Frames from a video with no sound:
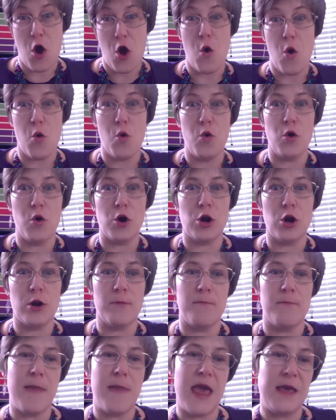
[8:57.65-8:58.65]
or
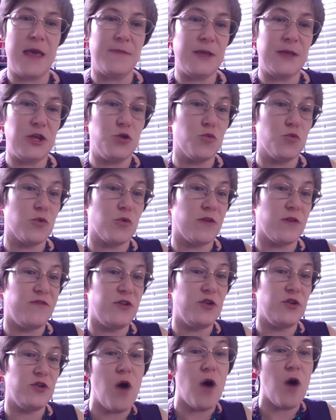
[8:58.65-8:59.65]
maybe you
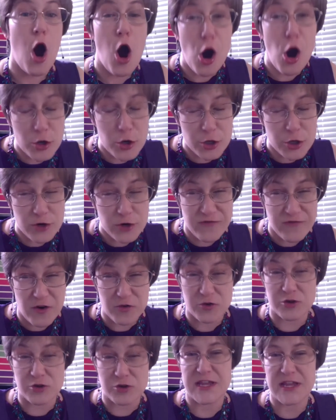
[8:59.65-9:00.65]
review all your
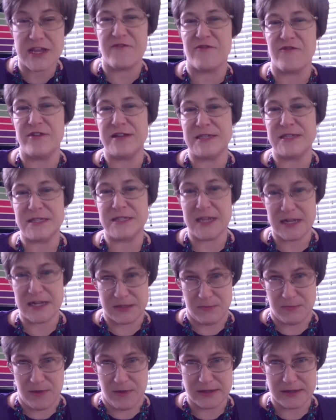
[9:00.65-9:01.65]
folders every 6
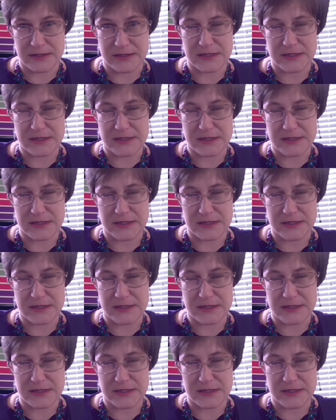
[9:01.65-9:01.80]
months.